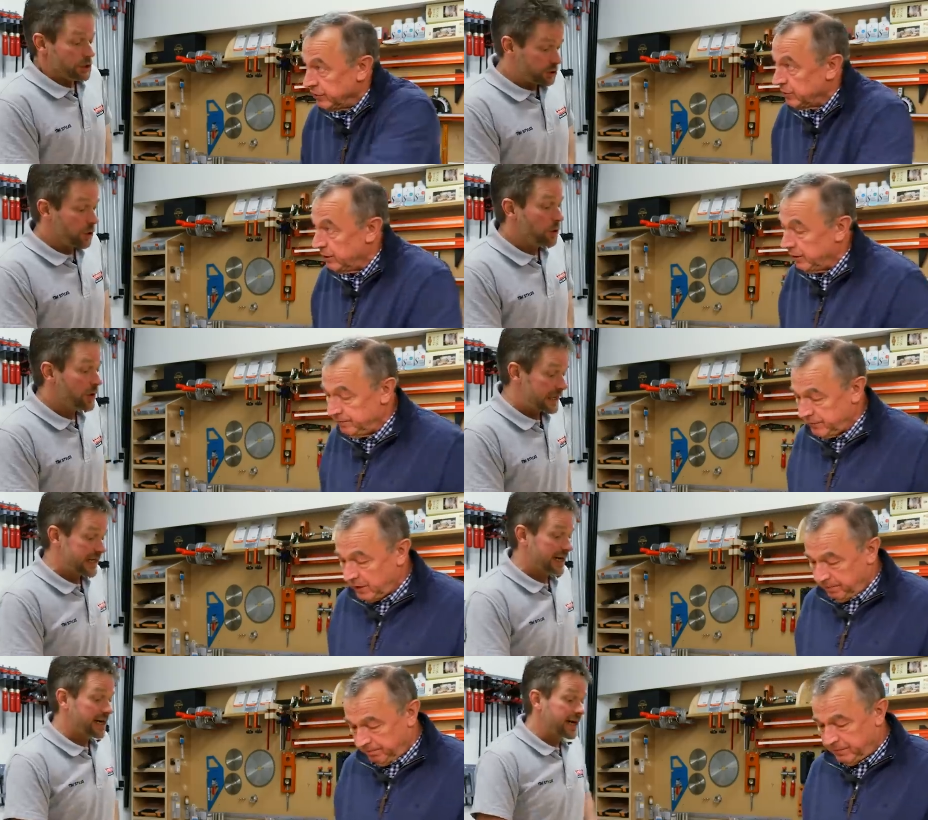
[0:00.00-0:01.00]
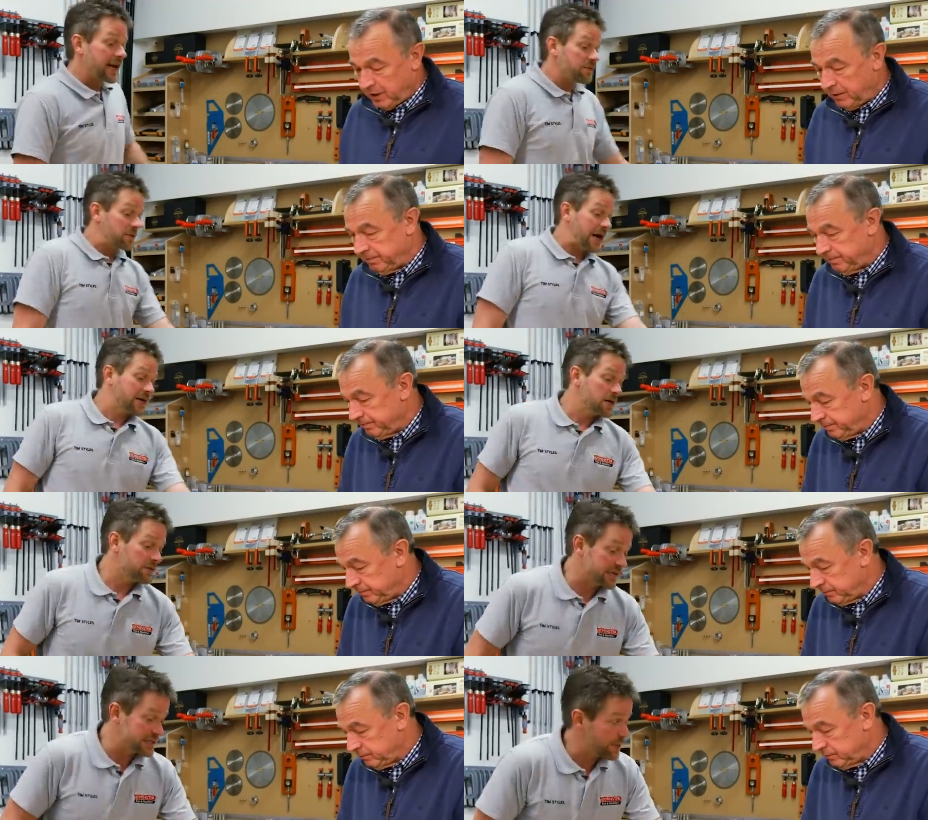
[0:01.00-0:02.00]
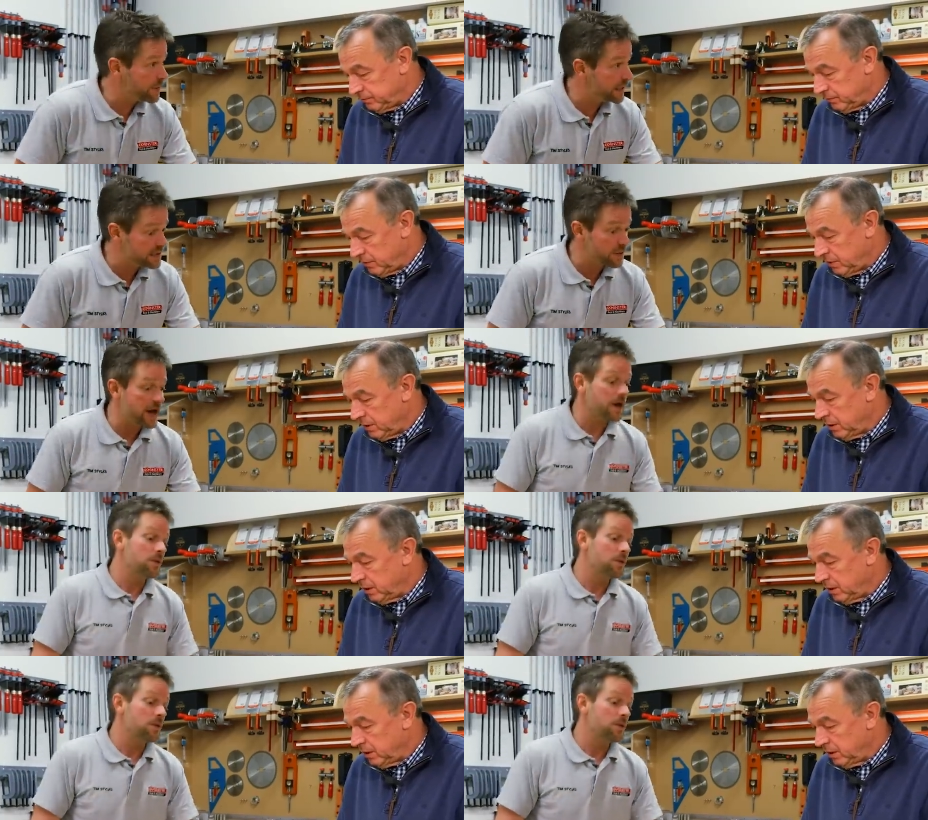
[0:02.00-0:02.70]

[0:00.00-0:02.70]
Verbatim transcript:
Speaker 1: Sure, well. exactly. Yeah. And if we had another assembly square,